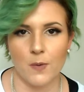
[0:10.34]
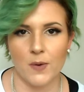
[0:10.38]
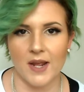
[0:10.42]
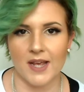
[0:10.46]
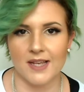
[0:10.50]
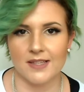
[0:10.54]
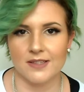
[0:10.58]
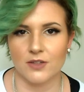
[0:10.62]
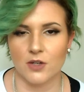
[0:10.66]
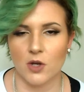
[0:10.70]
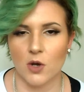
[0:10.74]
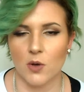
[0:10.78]

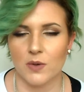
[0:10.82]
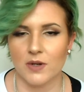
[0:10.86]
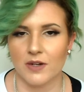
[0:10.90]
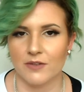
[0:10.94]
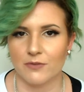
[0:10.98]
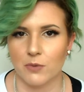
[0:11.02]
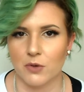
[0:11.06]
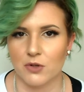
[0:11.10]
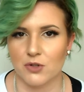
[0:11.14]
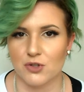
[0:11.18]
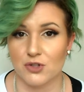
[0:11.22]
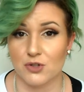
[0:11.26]
4 days ago
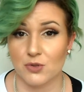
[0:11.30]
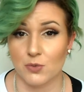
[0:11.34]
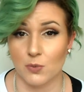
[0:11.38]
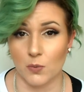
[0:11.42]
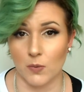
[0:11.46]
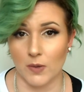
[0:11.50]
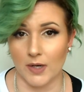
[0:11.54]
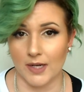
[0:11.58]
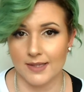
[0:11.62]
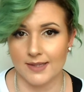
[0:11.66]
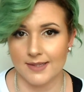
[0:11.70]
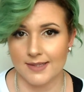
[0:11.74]
and I've washed
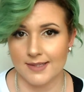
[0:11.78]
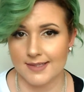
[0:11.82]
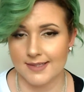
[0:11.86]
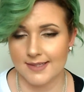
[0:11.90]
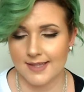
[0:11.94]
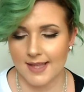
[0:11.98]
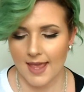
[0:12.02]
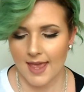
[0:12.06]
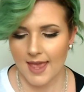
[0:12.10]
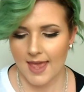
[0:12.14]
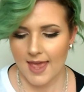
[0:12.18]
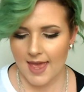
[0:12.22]
it
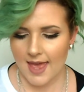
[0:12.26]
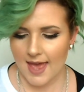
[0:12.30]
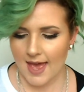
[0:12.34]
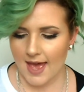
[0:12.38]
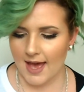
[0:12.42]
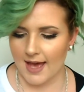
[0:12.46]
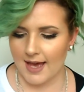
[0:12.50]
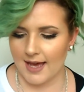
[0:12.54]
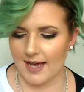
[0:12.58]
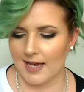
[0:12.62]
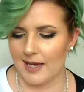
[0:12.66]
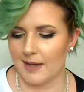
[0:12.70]
once.
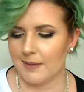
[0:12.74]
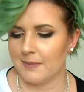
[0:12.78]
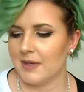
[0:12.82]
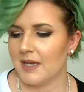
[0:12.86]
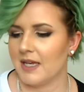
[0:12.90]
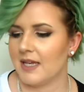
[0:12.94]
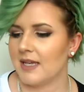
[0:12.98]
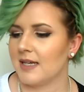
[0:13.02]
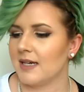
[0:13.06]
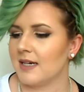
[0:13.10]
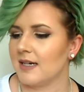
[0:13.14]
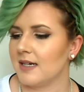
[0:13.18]

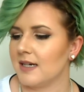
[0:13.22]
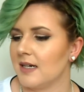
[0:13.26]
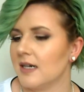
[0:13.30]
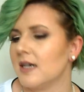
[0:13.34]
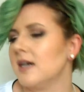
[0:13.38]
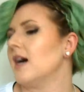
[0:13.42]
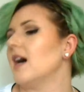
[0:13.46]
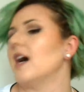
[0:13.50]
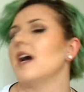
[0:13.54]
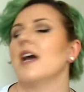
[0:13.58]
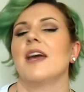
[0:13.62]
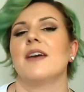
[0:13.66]
I
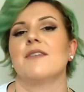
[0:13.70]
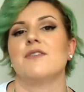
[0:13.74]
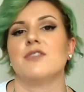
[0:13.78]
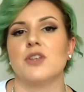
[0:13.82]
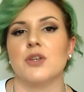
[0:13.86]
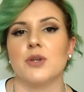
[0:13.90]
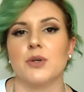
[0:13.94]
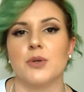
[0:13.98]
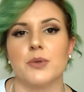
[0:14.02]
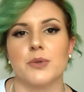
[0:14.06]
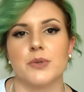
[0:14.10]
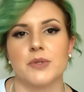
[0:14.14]

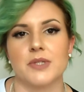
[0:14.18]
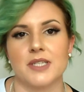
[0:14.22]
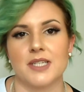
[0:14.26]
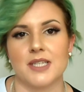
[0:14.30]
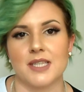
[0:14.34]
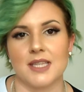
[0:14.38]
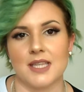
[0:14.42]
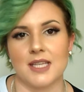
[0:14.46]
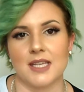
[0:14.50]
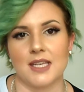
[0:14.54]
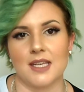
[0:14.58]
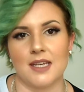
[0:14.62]
have
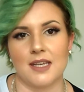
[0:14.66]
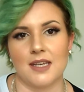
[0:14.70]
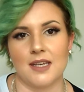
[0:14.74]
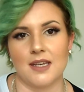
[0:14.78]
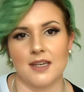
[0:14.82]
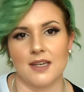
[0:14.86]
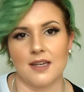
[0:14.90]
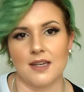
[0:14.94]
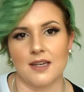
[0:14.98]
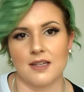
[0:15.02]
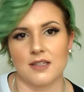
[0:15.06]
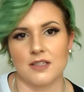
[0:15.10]
used
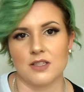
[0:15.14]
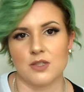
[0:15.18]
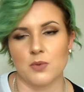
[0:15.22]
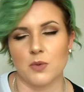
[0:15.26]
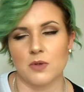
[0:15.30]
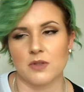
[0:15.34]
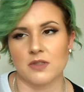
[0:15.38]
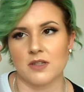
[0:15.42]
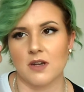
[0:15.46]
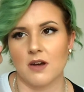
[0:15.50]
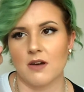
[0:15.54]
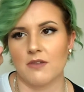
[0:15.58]
the
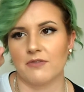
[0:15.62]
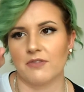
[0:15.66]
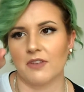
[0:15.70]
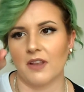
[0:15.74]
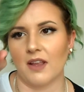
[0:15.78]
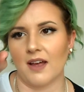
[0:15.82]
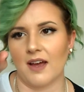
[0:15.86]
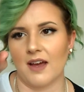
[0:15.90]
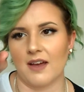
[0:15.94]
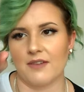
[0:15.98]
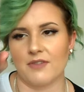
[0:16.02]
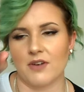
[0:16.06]

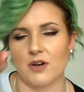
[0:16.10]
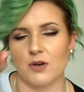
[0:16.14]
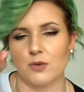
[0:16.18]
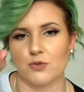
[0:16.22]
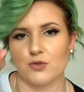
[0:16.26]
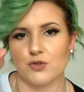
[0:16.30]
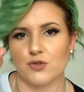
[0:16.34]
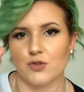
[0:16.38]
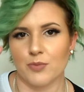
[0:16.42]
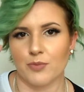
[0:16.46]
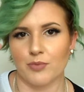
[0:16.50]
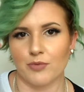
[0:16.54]
Schwarzkopf Live
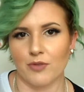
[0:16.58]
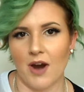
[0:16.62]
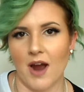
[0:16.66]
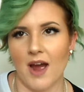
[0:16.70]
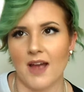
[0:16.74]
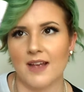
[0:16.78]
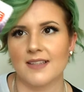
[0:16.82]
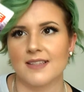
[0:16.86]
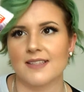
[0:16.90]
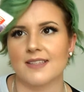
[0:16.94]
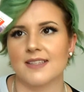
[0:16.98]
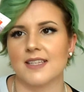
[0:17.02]
Ultra
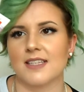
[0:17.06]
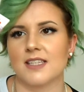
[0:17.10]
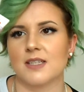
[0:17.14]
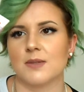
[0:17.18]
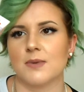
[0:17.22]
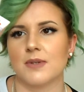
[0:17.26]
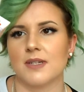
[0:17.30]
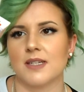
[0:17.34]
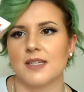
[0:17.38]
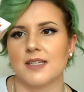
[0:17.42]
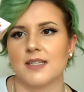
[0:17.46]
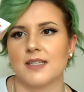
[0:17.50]
Brights.
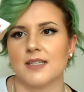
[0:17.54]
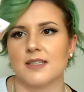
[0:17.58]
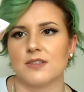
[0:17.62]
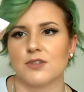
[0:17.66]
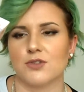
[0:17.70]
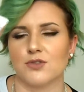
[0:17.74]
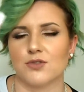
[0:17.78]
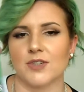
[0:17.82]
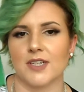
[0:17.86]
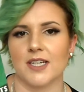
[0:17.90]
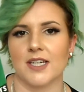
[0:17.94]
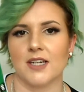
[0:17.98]
This one
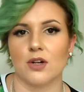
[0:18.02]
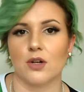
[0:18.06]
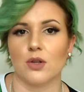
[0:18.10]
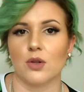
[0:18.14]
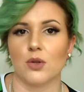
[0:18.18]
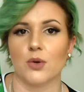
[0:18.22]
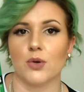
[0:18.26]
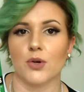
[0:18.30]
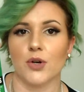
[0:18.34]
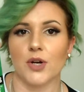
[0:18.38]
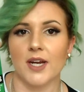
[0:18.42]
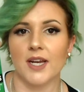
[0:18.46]
is
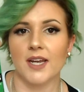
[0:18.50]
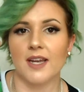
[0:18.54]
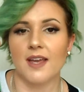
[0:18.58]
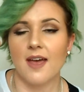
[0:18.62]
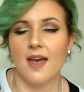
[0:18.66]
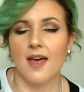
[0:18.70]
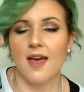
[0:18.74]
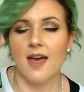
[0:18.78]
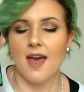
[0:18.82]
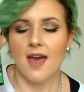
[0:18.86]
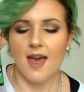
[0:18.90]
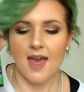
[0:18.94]
Green
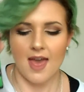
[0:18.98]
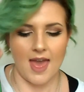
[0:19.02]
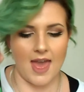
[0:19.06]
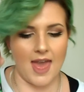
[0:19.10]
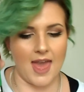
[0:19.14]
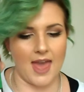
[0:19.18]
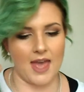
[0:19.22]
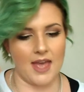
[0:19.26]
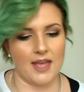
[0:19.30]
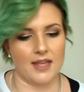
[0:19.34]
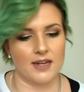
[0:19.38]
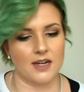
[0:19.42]
Glory,
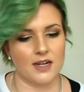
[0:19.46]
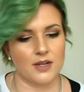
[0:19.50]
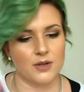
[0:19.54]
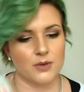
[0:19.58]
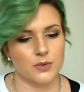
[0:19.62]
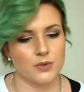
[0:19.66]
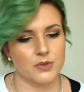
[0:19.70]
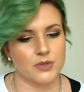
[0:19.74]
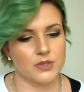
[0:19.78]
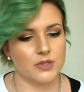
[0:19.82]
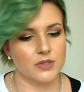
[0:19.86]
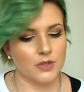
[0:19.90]
and
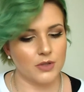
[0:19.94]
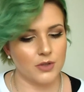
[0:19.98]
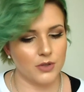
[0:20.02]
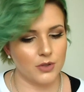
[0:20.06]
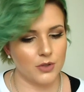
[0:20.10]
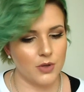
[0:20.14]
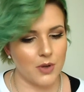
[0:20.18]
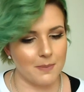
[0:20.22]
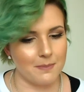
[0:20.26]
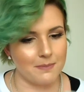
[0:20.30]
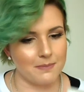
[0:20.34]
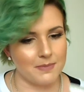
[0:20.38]
I
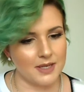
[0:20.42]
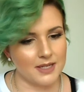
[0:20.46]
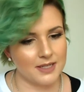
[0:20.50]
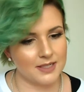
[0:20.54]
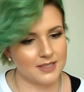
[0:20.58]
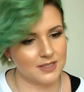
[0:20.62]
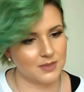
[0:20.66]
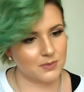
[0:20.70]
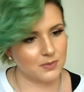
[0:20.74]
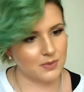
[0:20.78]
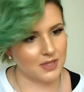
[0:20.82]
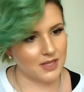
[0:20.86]
also
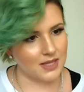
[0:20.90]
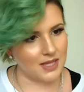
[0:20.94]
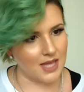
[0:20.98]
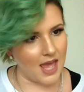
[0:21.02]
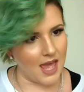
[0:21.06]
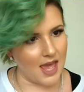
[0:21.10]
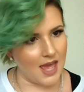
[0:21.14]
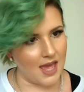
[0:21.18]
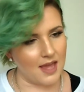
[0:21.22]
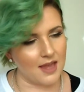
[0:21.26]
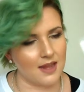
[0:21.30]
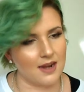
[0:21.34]
mixed
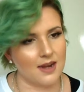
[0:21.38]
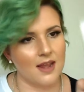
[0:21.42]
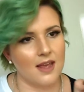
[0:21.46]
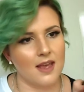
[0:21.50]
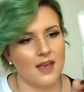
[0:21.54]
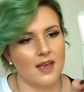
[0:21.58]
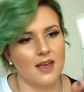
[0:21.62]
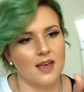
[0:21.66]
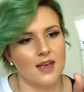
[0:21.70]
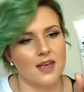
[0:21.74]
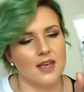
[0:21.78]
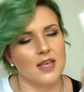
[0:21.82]
with that